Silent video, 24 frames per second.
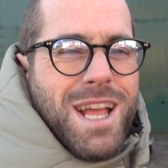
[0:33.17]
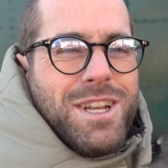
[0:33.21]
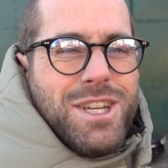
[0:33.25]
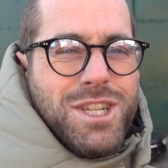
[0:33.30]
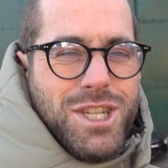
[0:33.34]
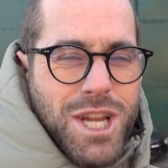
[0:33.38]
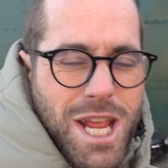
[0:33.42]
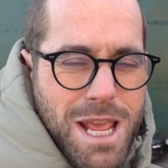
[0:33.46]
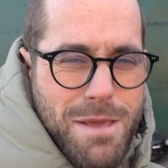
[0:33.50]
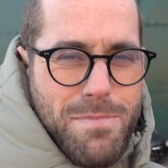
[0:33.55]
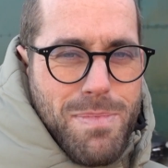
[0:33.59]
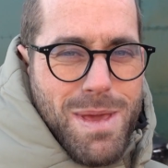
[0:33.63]

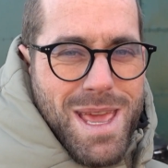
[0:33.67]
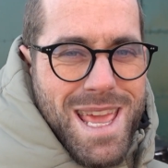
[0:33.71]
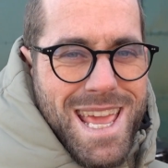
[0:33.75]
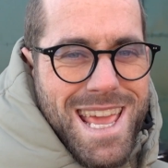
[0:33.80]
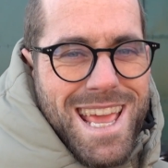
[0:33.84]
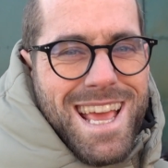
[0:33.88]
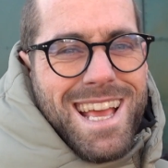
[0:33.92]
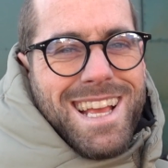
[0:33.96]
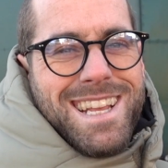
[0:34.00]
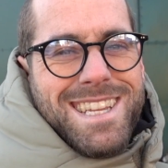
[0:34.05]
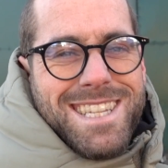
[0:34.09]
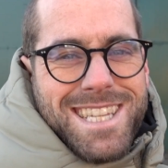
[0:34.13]

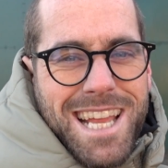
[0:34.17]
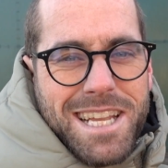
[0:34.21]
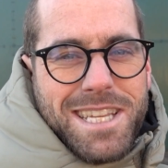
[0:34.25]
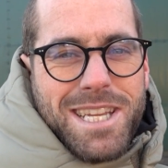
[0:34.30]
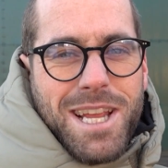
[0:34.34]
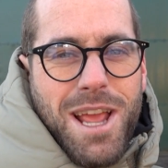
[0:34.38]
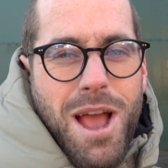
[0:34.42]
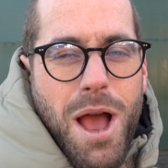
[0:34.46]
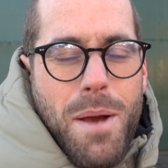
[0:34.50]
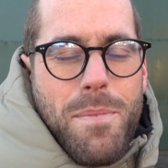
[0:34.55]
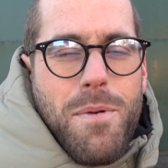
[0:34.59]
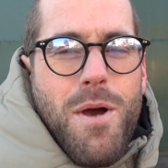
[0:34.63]
GB
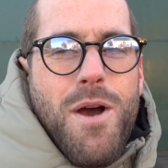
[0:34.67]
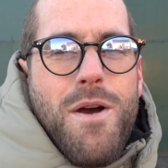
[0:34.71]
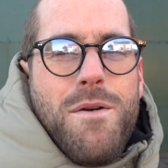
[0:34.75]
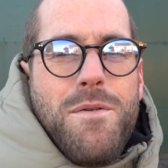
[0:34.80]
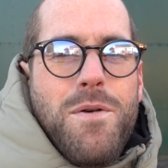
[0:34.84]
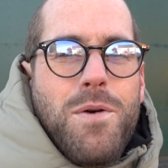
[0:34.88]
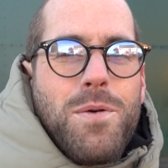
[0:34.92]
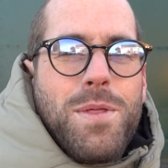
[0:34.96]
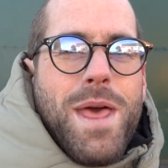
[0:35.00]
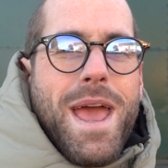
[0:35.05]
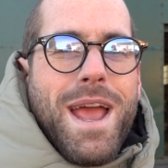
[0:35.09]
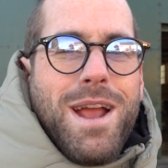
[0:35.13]
setting up
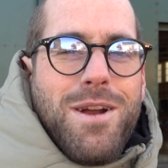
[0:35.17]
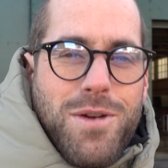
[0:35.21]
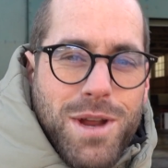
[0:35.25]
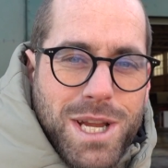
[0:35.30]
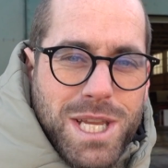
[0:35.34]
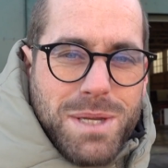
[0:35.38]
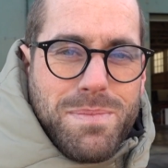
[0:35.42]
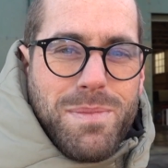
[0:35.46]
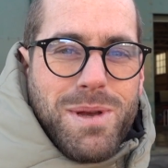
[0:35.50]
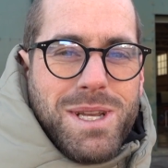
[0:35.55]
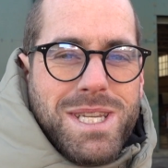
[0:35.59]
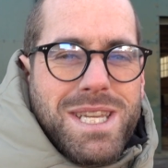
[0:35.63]
for their
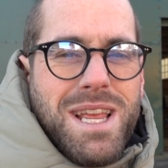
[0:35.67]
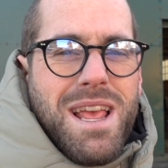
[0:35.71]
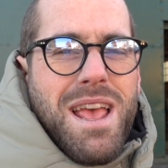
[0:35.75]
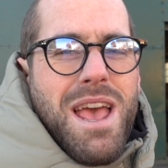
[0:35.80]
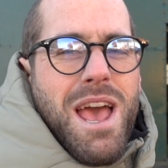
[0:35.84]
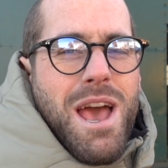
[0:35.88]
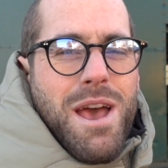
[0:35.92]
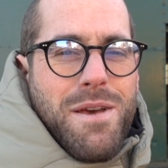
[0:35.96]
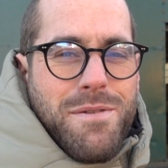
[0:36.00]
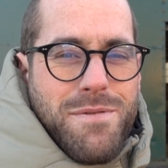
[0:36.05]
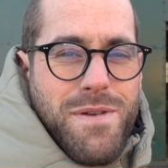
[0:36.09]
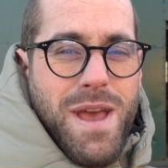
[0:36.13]
Christmas
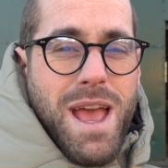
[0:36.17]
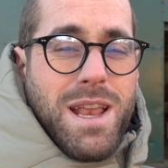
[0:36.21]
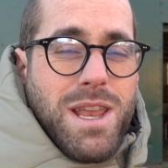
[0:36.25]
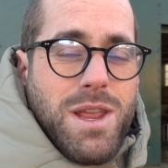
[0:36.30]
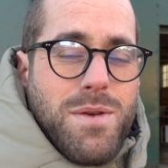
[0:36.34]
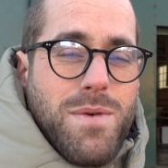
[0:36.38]
event.